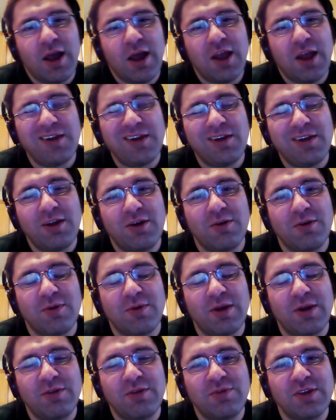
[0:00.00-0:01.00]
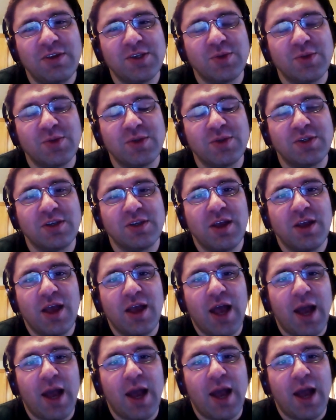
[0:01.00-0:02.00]
don't know. What if these ones?
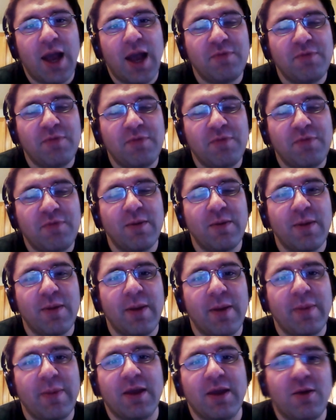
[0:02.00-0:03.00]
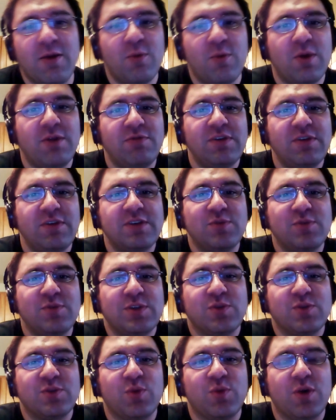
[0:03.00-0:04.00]
I'm afraid. I'm like, what if these
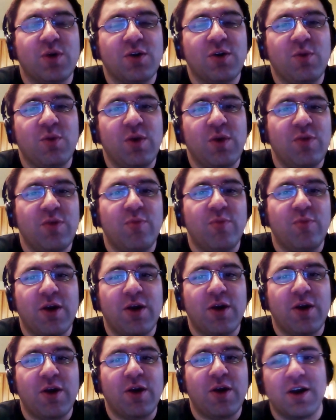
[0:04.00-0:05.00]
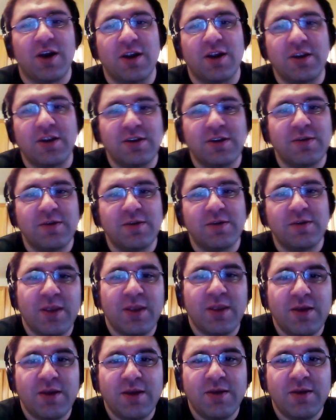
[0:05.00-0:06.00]
ones work with Mario Kart?
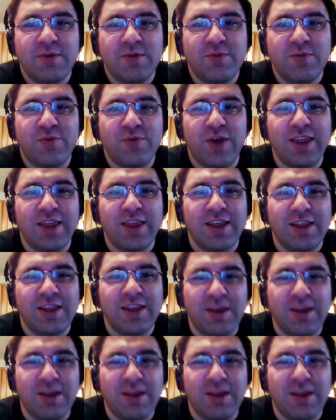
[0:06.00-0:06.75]
Finally, the